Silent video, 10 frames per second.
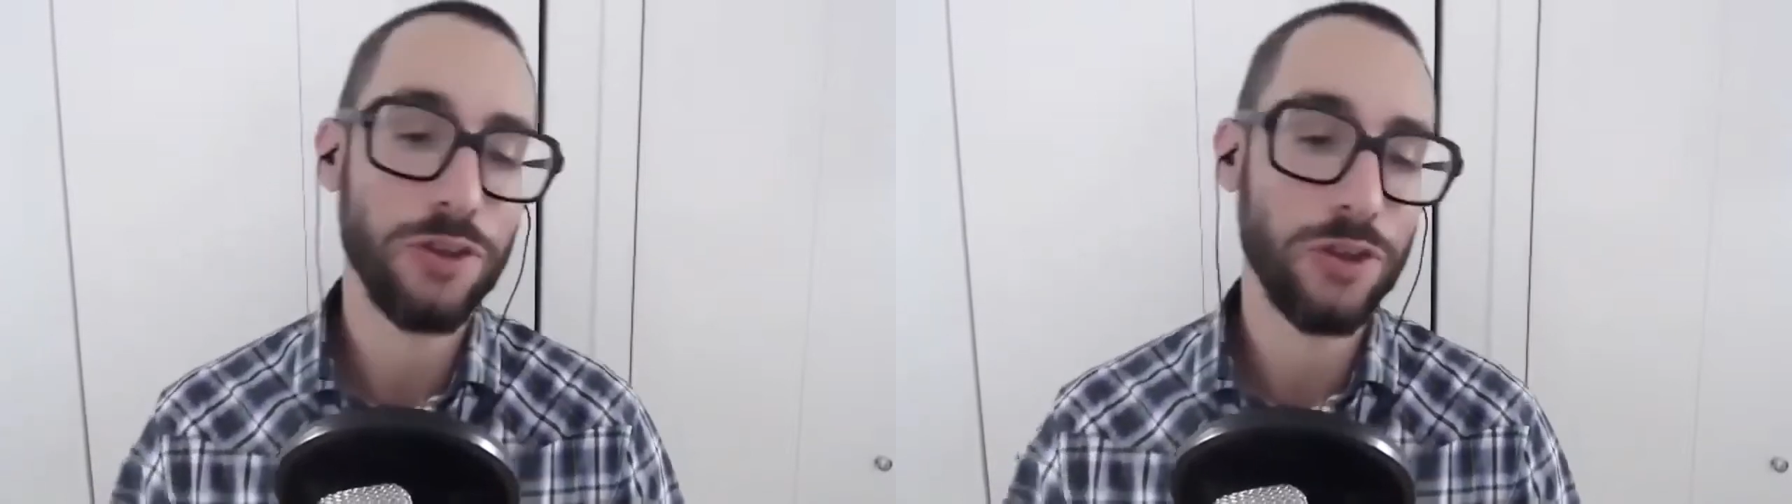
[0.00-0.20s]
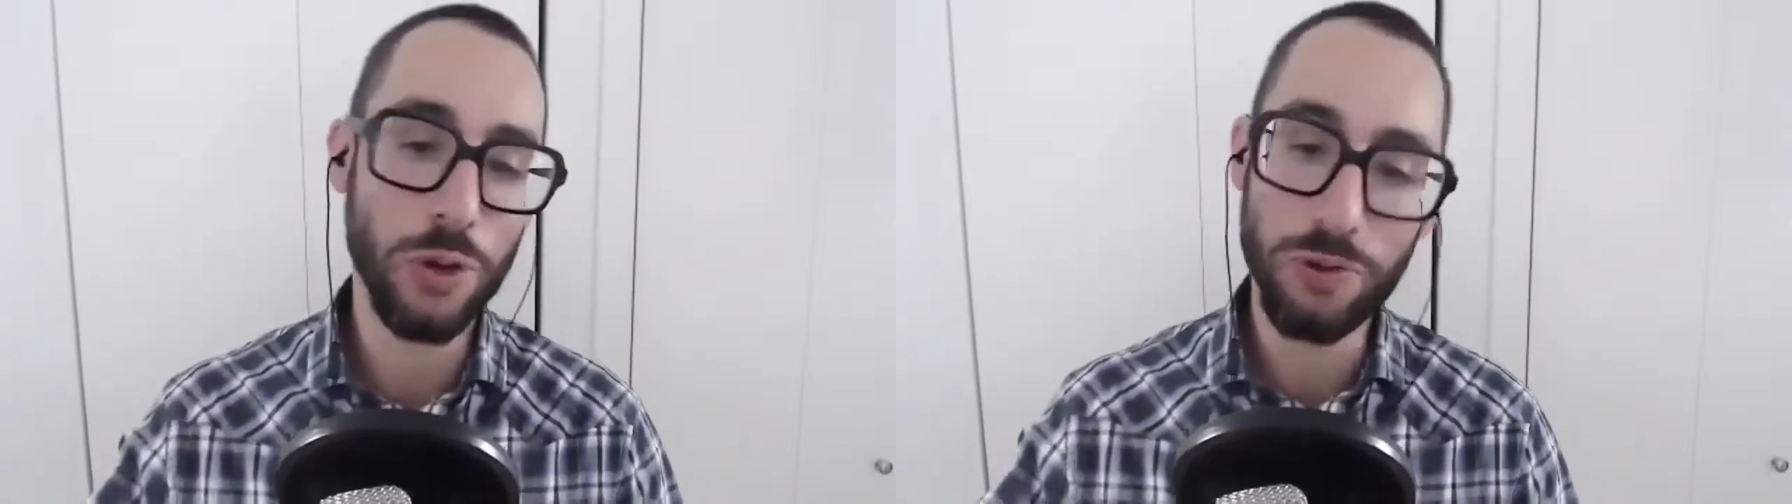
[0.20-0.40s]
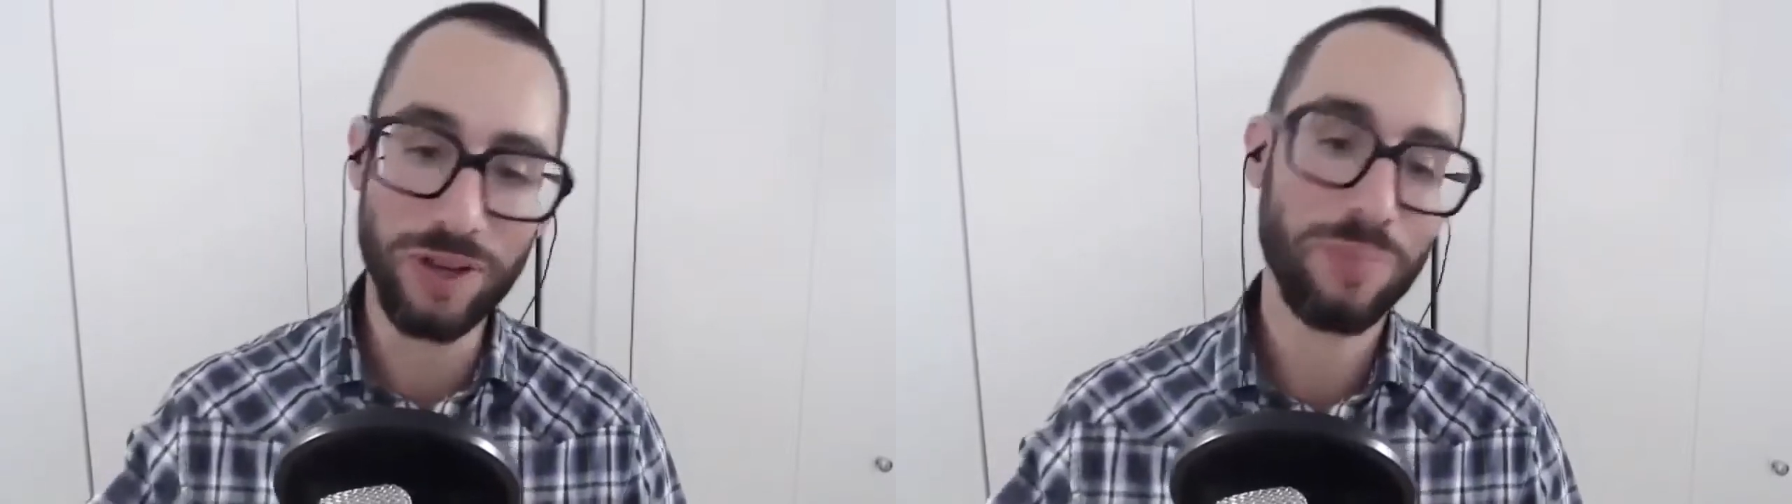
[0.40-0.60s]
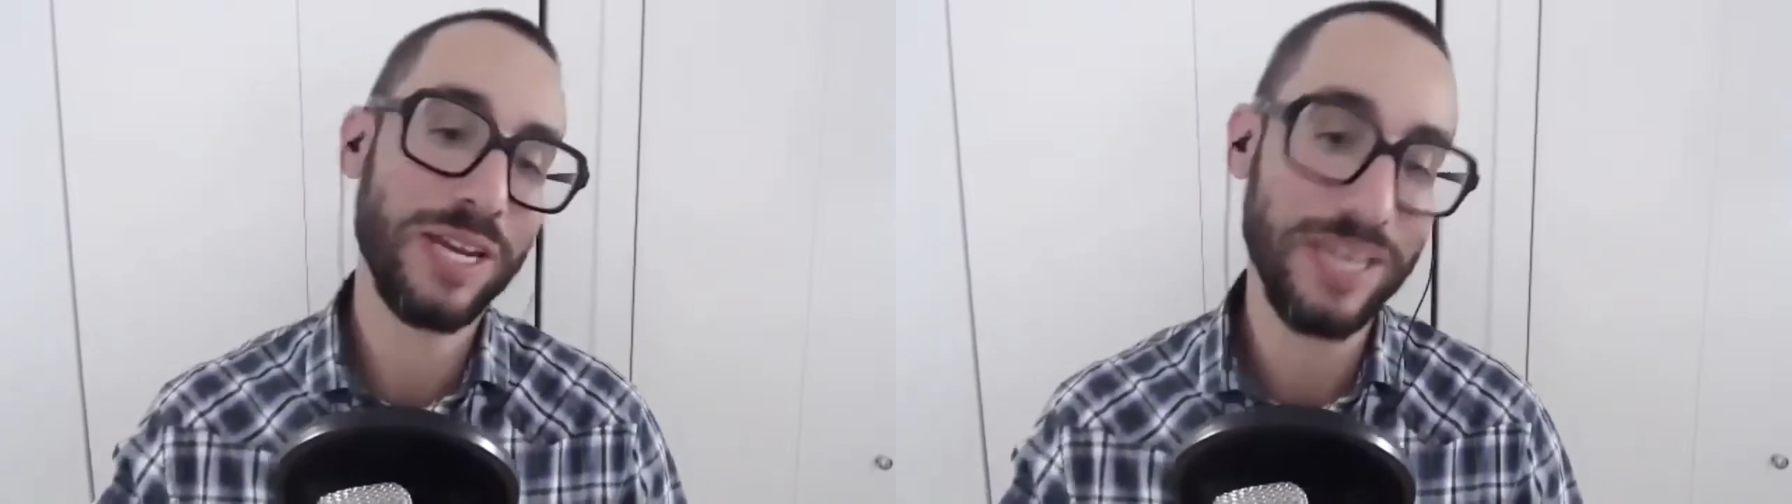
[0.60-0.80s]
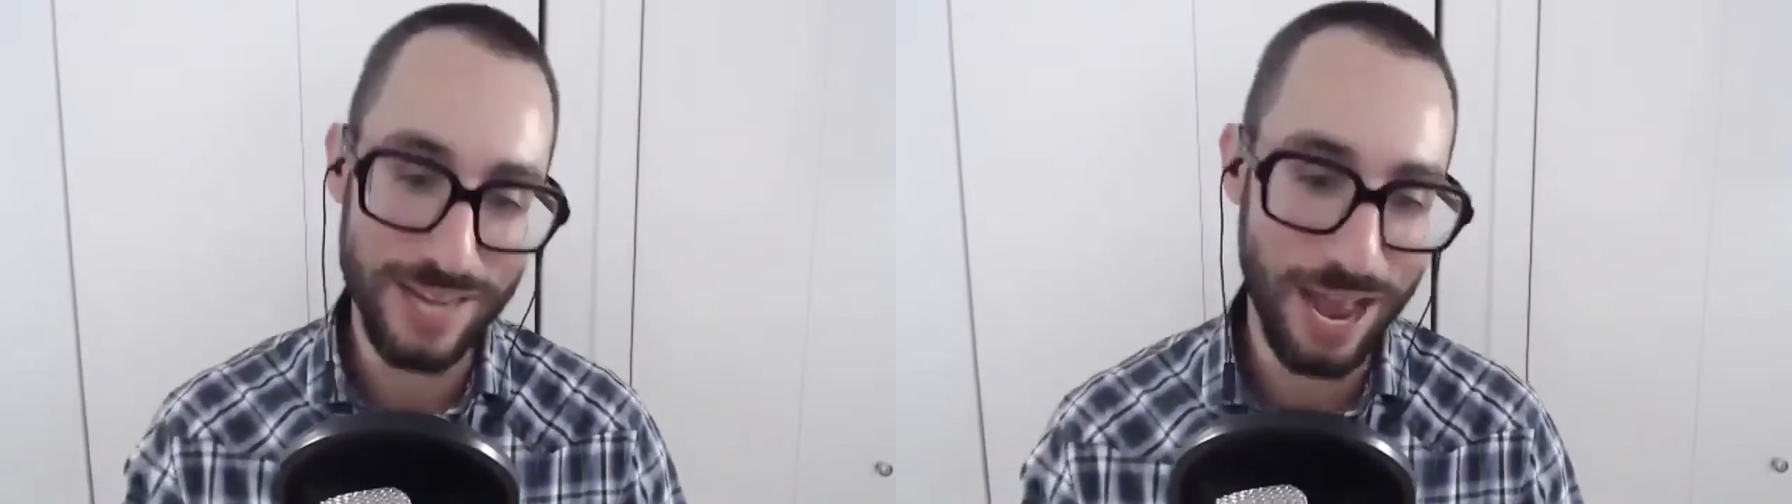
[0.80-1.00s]
using
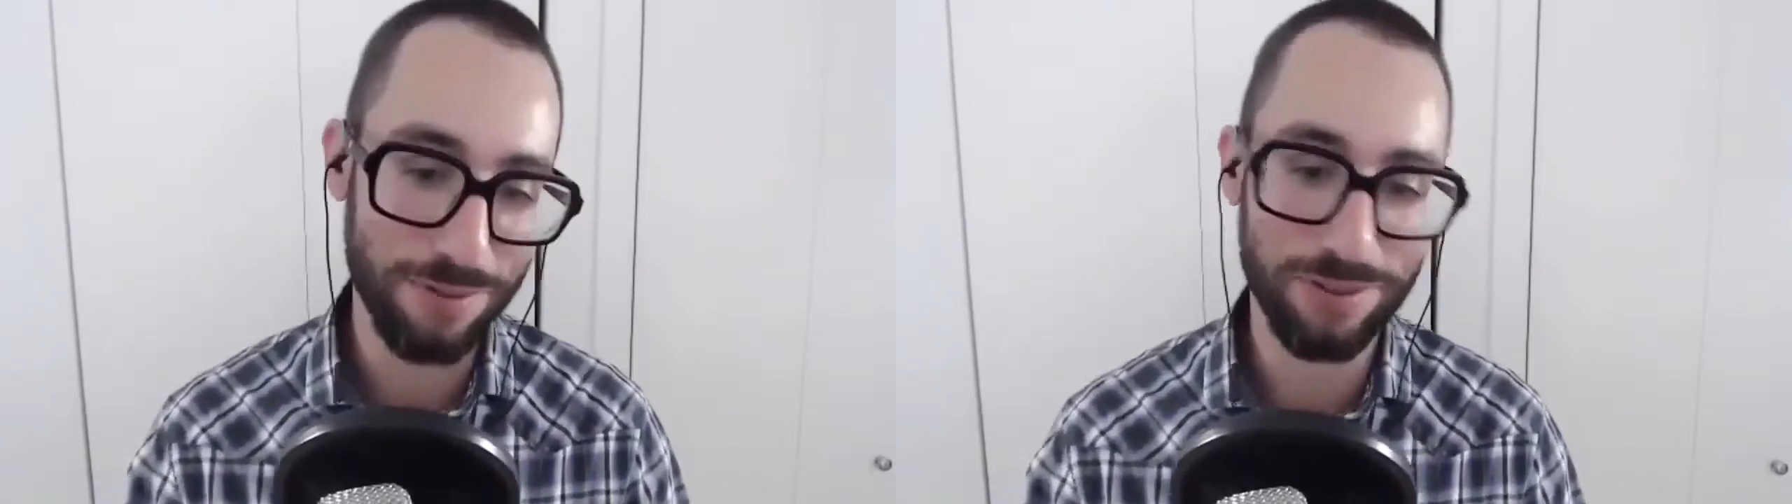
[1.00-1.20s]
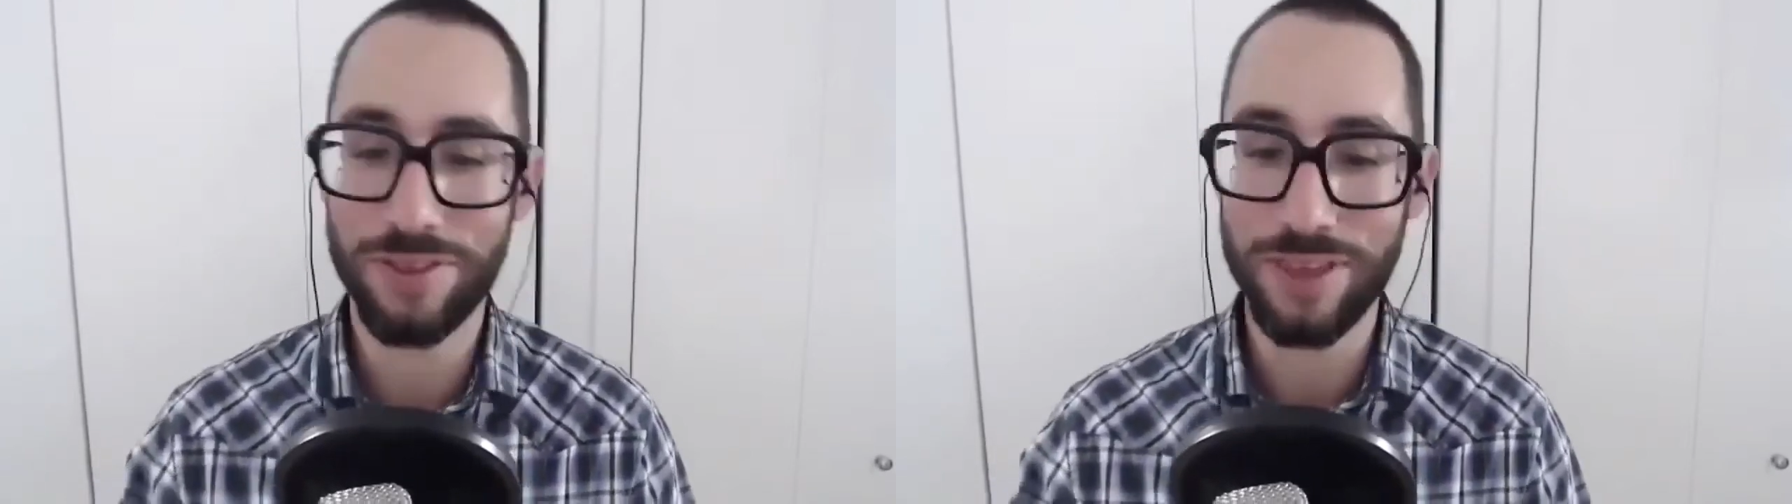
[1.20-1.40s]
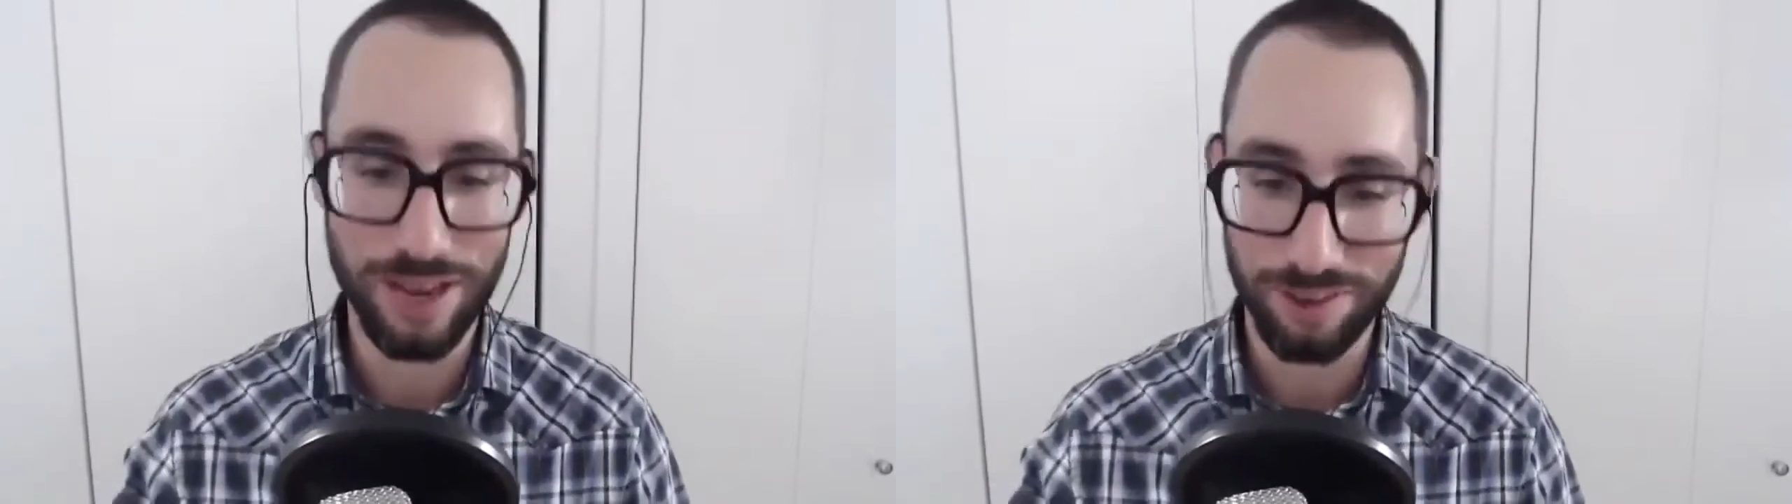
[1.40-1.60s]
PDFs of the